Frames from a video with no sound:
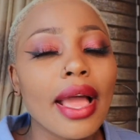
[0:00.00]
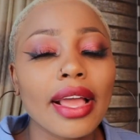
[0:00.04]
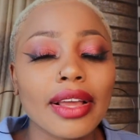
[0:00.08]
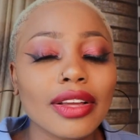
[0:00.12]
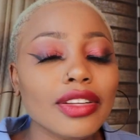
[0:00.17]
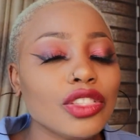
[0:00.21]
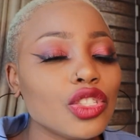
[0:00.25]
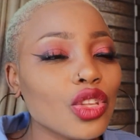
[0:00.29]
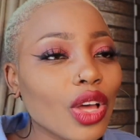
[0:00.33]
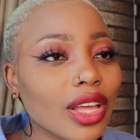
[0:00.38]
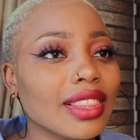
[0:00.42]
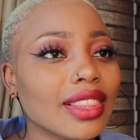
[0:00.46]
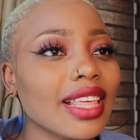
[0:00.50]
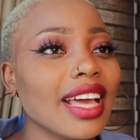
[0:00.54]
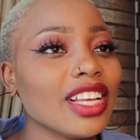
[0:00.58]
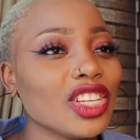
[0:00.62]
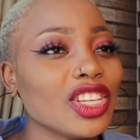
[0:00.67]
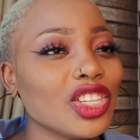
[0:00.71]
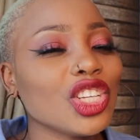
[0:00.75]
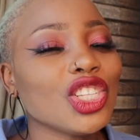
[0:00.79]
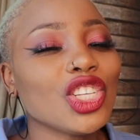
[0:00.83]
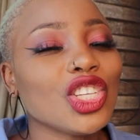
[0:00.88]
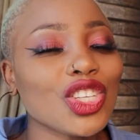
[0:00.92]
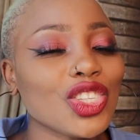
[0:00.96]
It's not
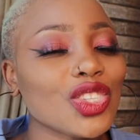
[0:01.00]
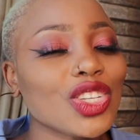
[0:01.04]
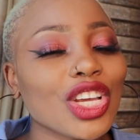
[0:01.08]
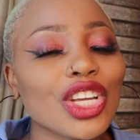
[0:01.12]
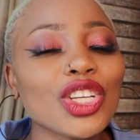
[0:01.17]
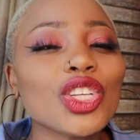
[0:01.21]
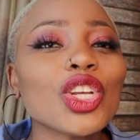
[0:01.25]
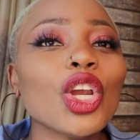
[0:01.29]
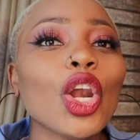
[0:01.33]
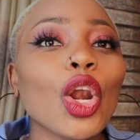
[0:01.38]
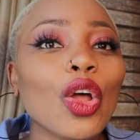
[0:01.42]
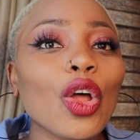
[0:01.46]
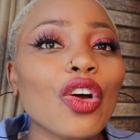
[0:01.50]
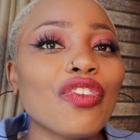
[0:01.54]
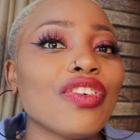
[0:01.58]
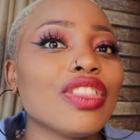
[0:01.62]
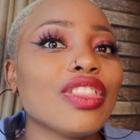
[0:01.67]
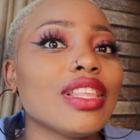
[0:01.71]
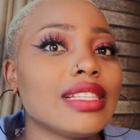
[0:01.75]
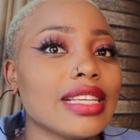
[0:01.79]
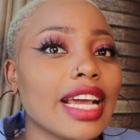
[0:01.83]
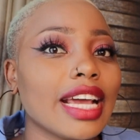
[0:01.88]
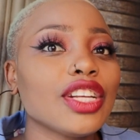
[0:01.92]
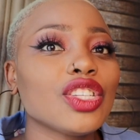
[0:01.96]
that you're just trying to look for
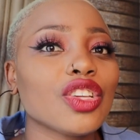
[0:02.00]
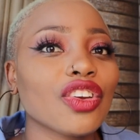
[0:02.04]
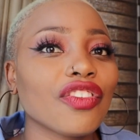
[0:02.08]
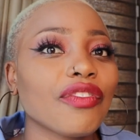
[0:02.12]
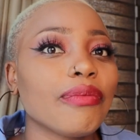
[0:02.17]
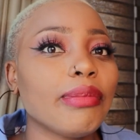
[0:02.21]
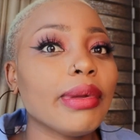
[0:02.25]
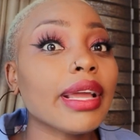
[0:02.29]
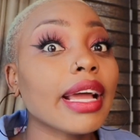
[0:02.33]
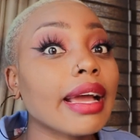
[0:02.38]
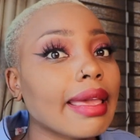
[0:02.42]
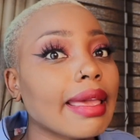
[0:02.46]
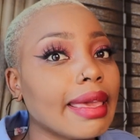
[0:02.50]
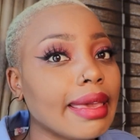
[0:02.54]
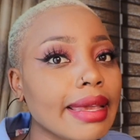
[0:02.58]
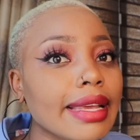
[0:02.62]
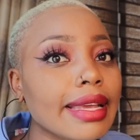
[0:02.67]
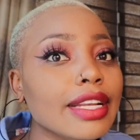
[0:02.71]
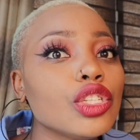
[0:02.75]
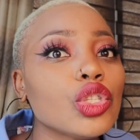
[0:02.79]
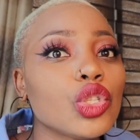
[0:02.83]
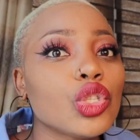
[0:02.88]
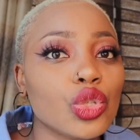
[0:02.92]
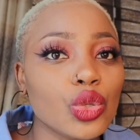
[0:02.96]
the title of being a
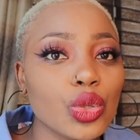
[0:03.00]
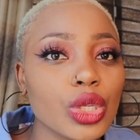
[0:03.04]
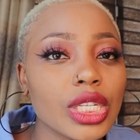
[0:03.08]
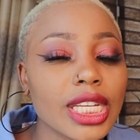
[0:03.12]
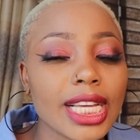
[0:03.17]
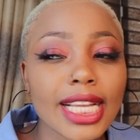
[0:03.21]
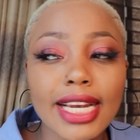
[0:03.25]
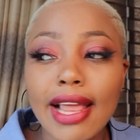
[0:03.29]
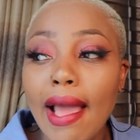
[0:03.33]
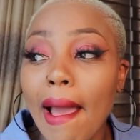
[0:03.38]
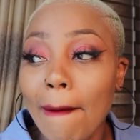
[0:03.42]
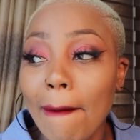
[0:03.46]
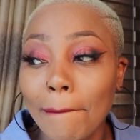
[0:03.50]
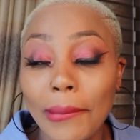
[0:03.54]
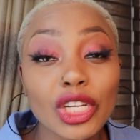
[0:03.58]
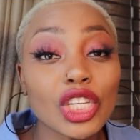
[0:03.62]
keen student,